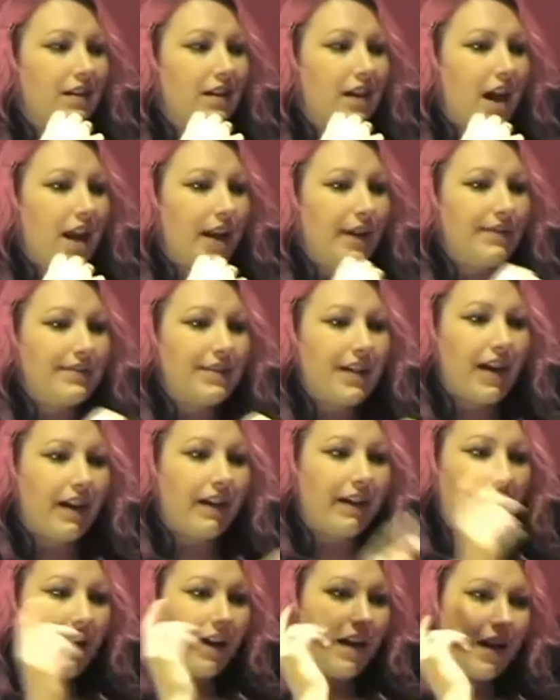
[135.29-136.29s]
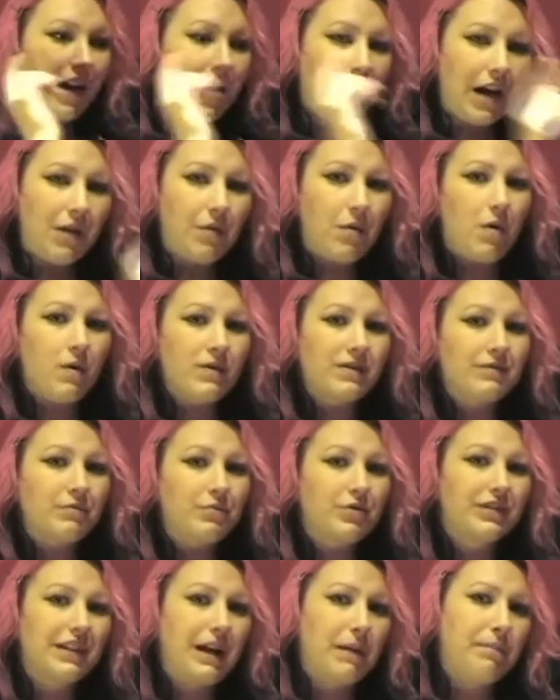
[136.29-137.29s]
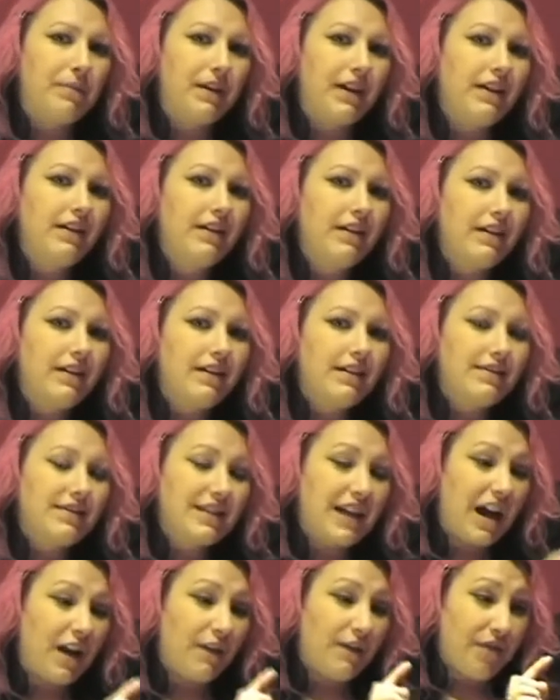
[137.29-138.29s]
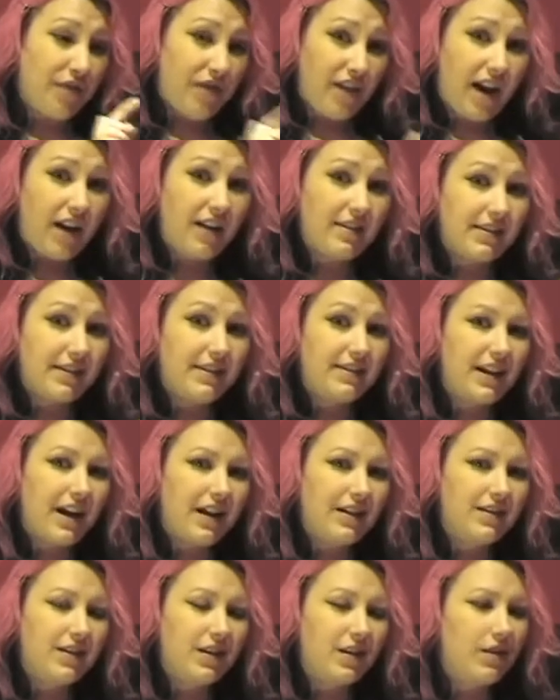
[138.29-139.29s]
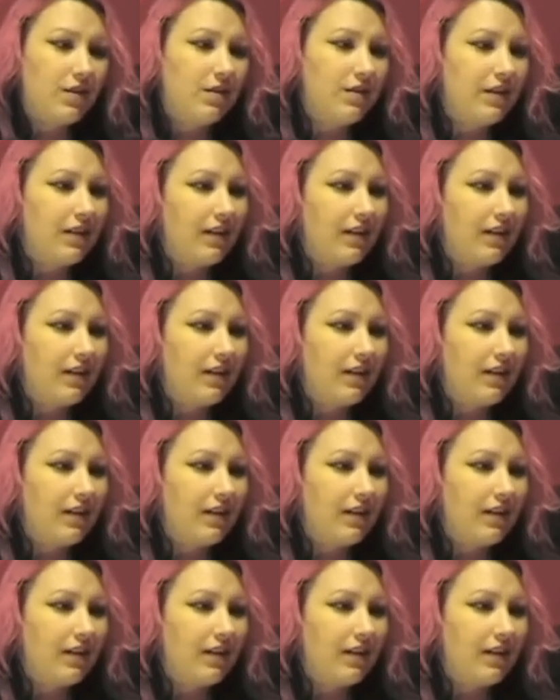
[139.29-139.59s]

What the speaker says: And he was like, how awesome would that be to have that as a tattoo?